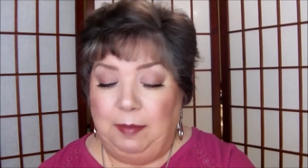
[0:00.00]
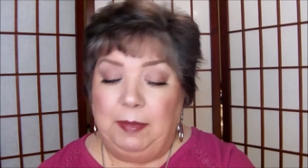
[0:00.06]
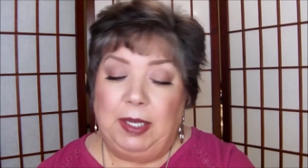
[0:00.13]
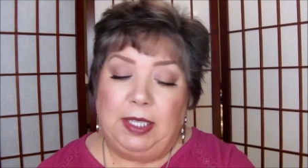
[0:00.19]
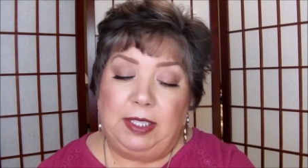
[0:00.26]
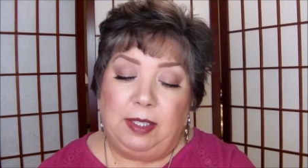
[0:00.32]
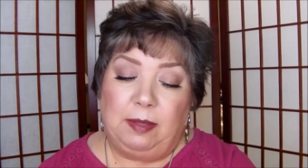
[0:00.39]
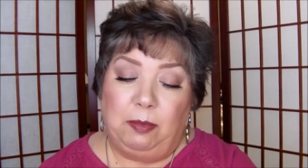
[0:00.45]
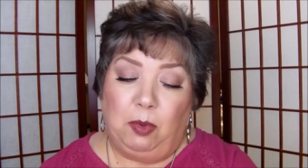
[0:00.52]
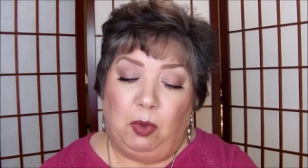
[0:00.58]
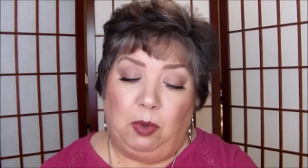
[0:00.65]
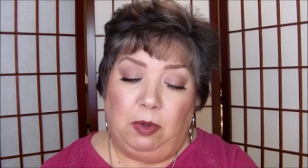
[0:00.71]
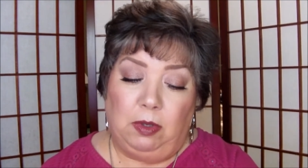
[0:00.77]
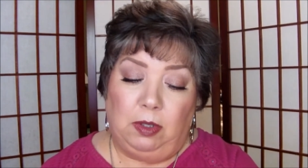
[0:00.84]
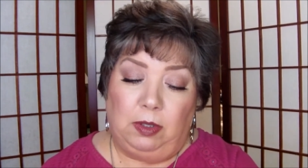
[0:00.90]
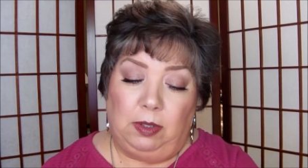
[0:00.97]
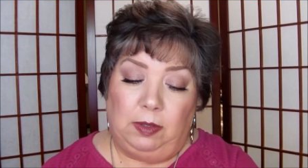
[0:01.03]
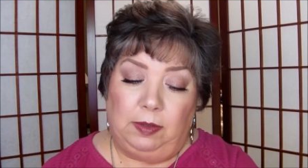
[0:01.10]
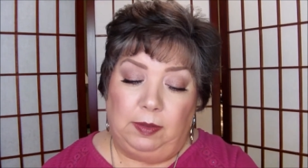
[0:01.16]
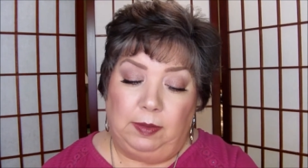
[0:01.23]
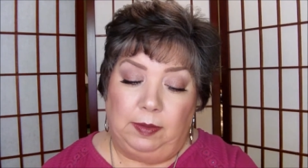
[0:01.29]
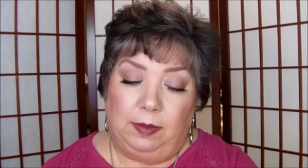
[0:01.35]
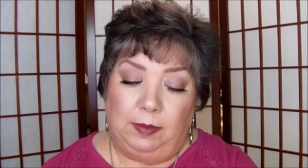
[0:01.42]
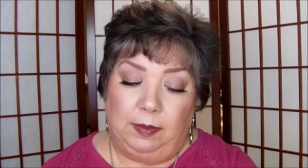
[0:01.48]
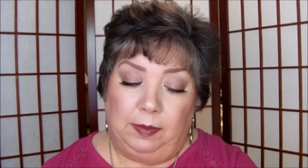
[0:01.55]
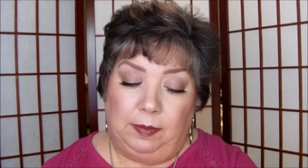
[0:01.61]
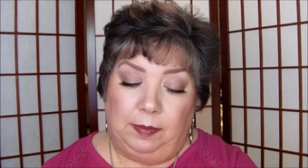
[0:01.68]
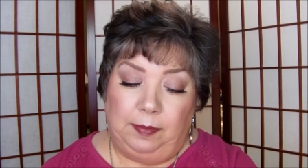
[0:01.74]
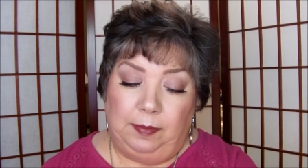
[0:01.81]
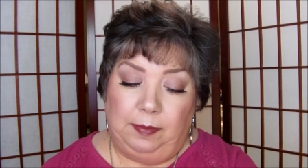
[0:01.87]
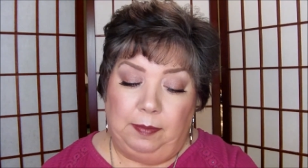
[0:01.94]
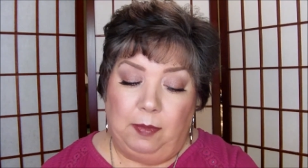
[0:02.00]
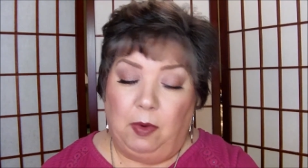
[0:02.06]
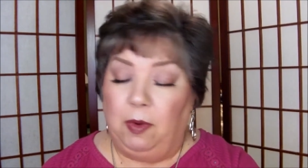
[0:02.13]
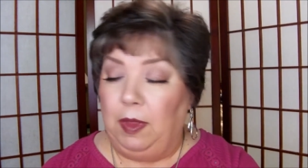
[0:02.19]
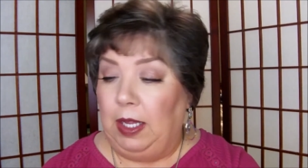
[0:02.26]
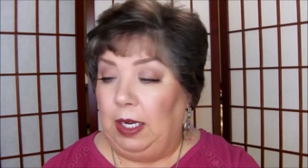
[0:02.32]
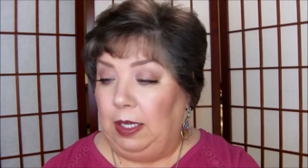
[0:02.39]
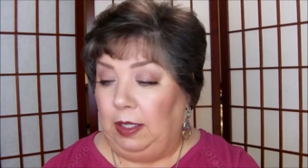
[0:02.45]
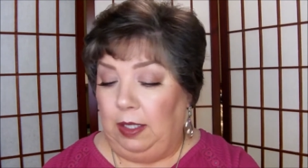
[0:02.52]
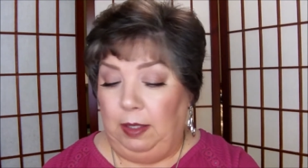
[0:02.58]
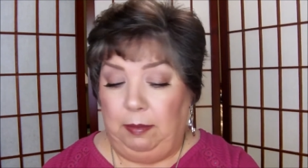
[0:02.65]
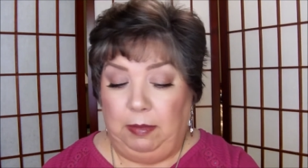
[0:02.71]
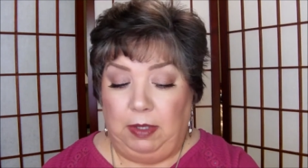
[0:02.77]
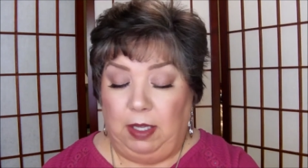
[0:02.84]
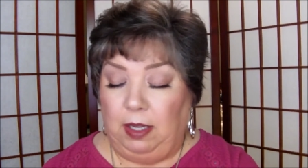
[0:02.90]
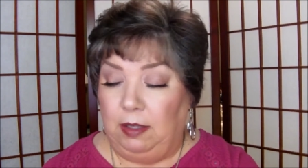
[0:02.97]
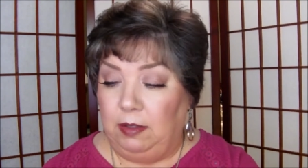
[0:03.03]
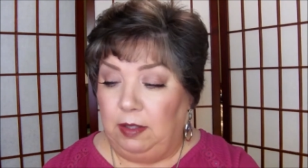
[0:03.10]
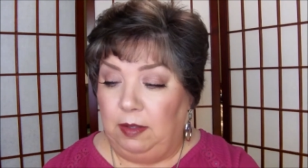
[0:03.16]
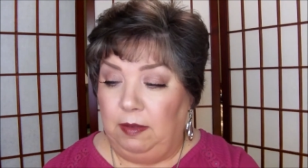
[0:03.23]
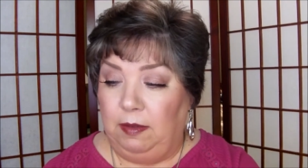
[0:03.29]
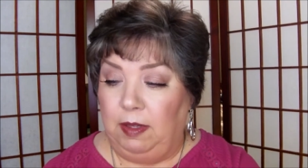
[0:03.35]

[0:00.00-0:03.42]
it's more than a lip gloss.